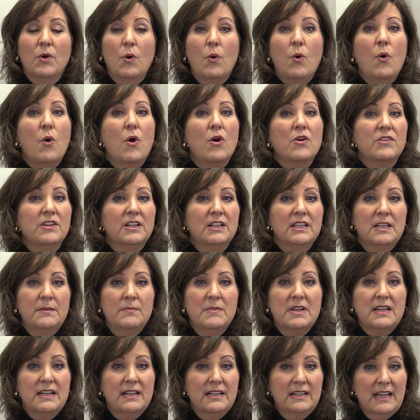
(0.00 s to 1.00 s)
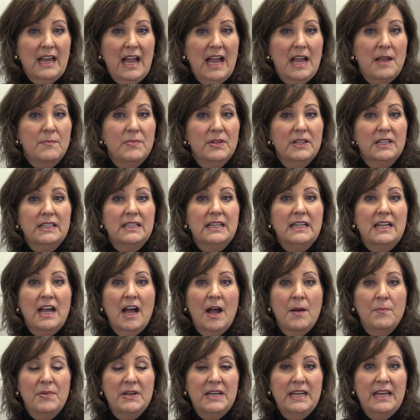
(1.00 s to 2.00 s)
or the Limited Liability
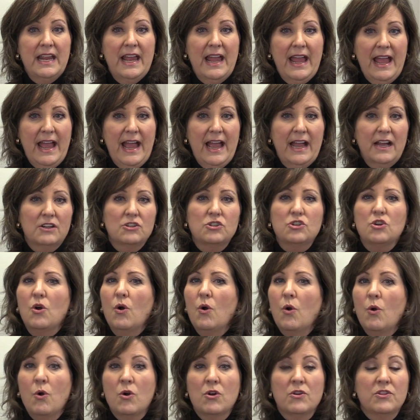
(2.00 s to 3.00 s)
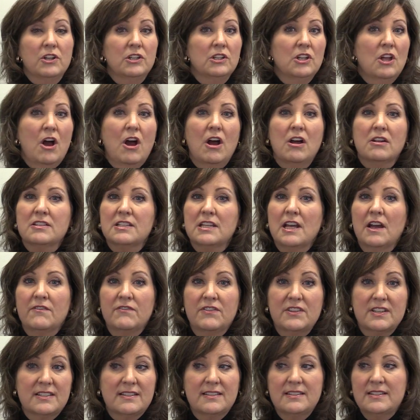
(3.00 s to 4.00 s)
Company Act, or the laws
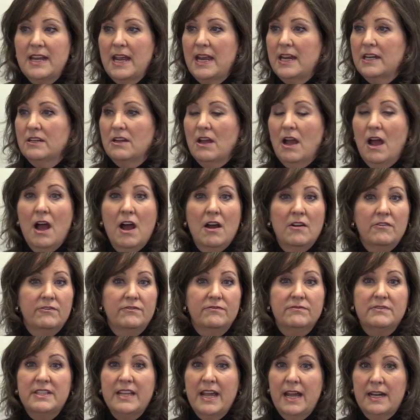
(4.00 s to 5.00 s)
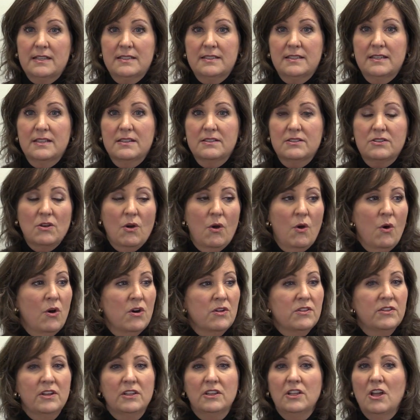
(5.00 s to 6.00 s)
of the state of Texas,
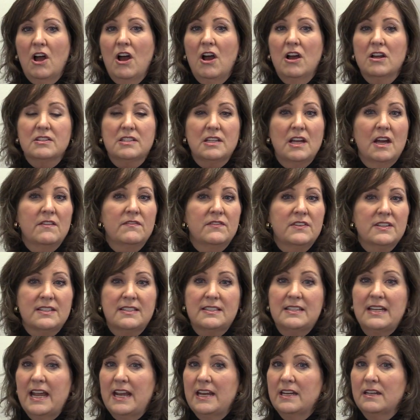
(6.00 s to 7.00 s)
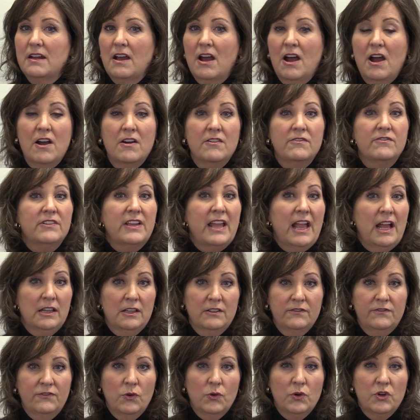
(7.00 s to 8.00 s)
or the laws of the state of
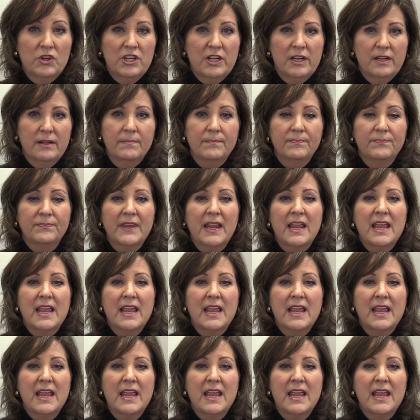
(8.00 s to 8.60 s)
California,